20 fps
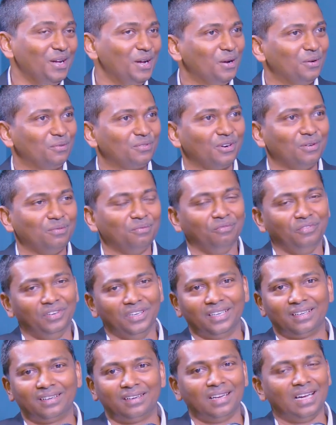From
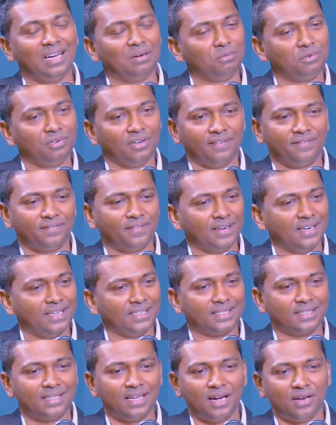Vietnam to
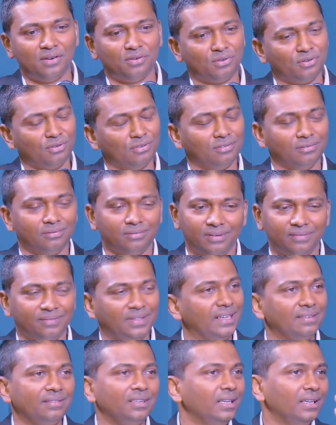Afghanistan to
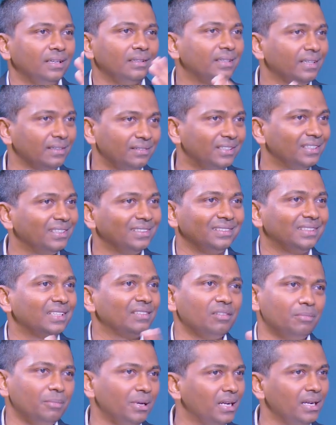they
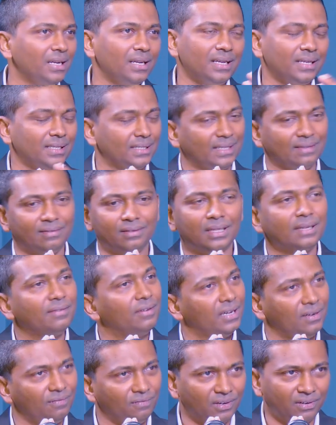were Middle East, they were
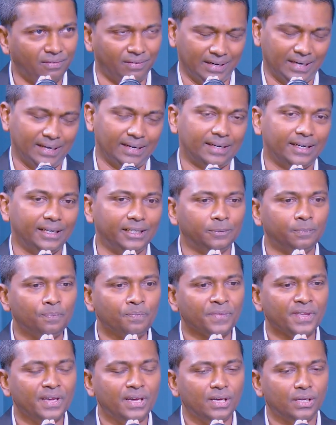everywhere, right?
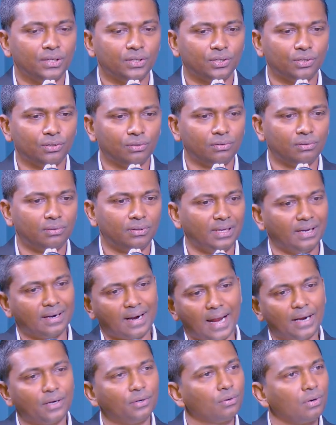So they
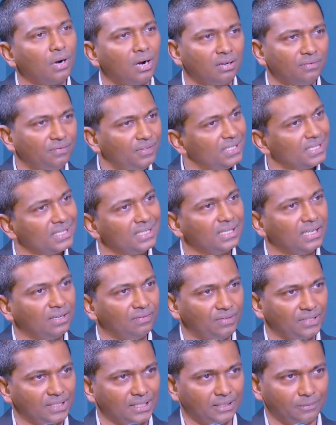had to run a fiscal
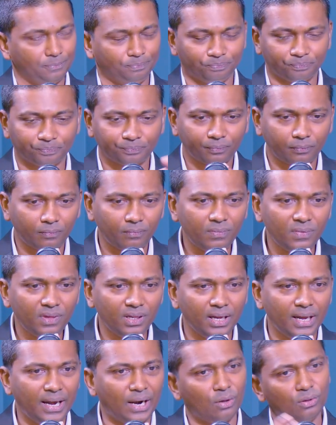deficit.
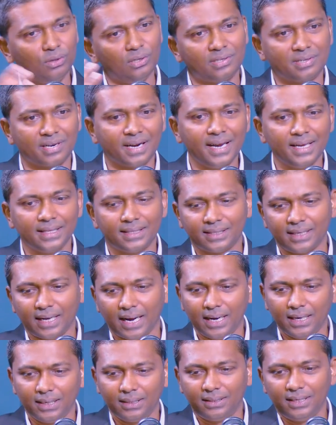And on the trade
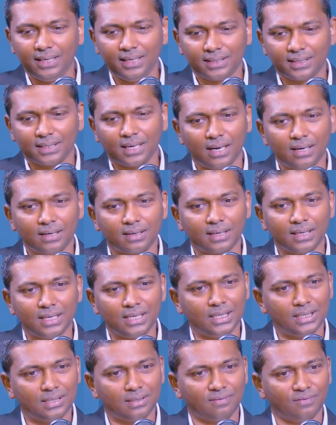side, these
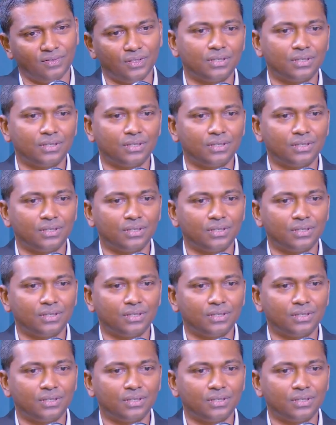countries